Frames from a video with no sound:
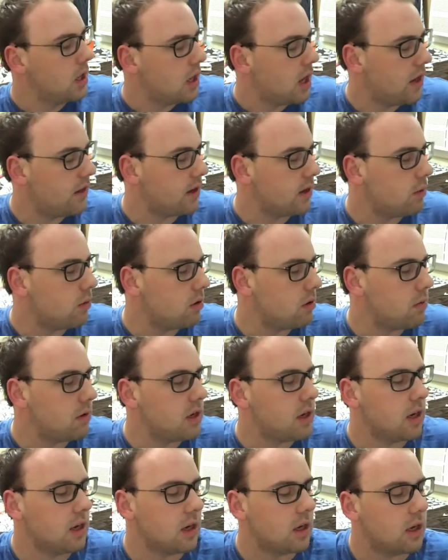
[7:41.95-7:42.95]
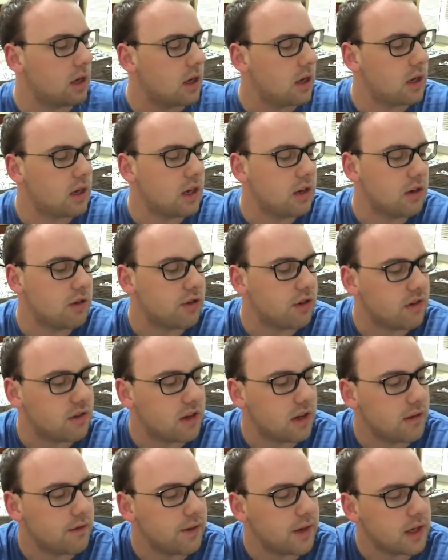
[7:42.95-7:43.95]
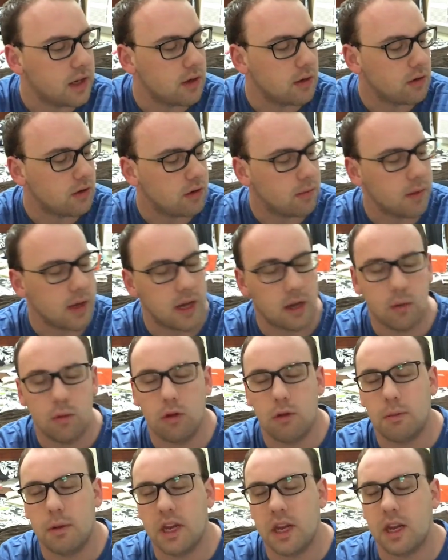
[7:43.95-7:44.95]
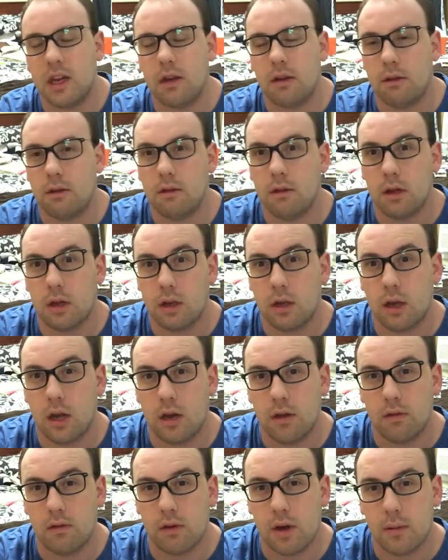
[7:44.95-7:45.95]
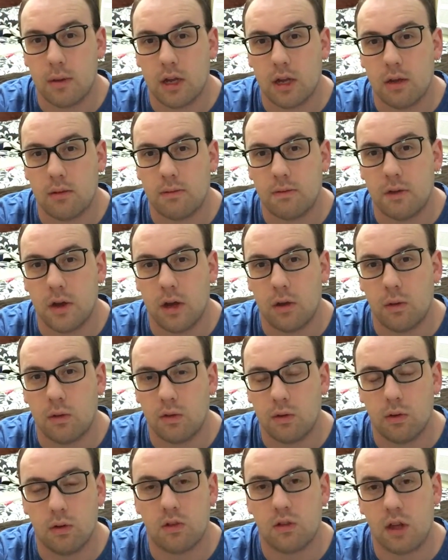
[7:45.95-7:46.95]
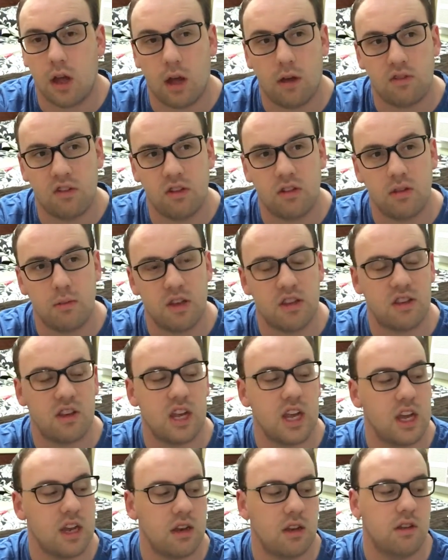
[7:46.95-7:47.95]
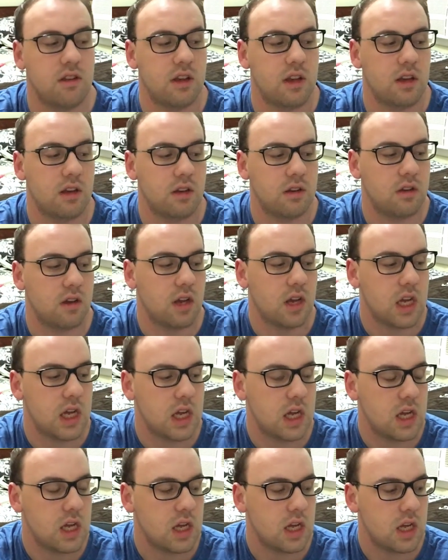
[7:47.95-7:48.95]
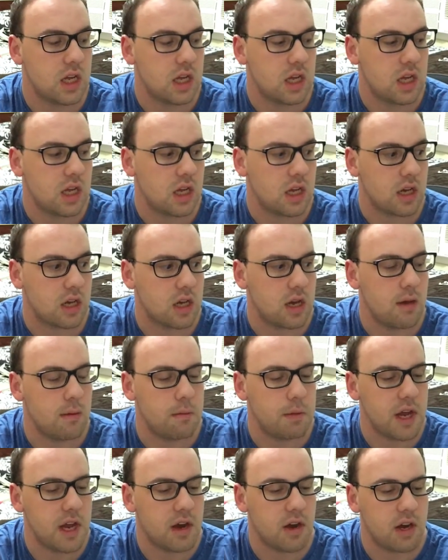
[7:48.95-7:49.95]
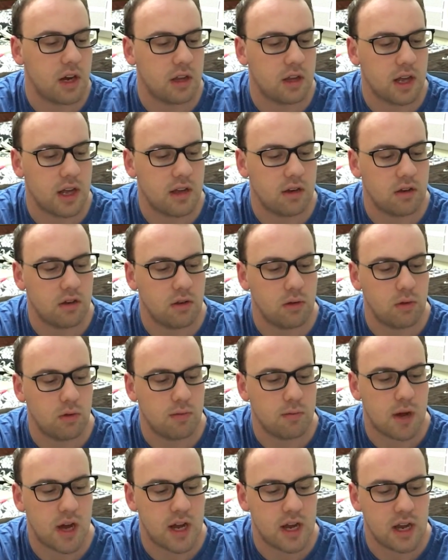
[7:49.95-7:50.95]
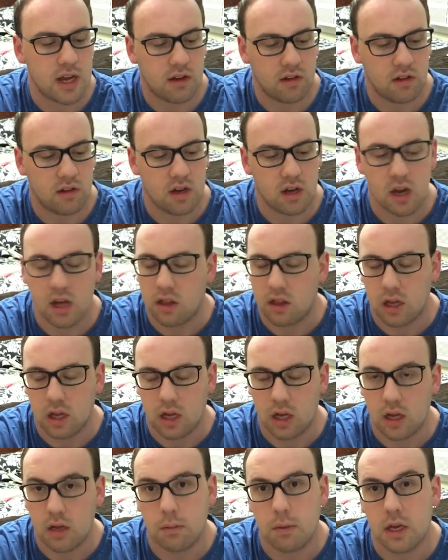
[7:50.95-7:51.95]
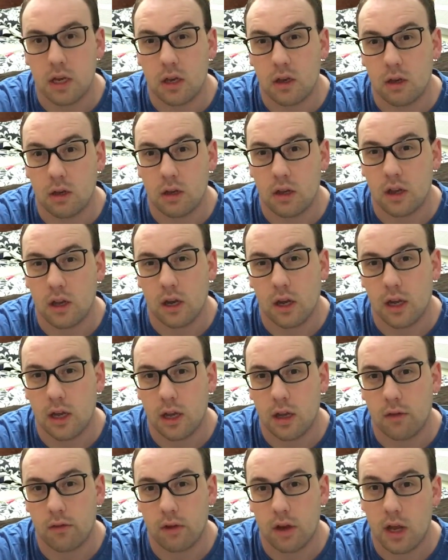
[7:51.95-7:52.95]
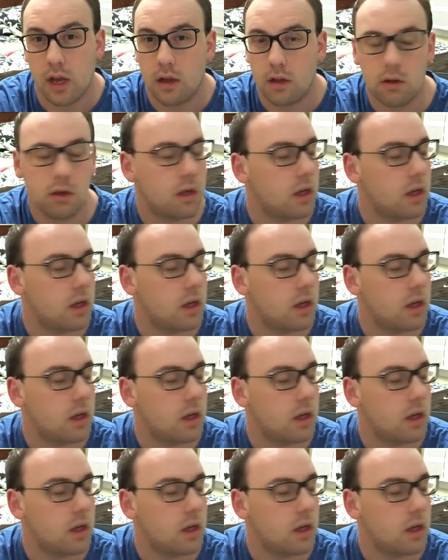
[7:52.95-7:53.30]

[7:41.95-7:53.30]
I think what would be an interesting video to make would be kind of wrapping up final thoughts after semester ends and comparing that to my next to nothing opinion that I have now.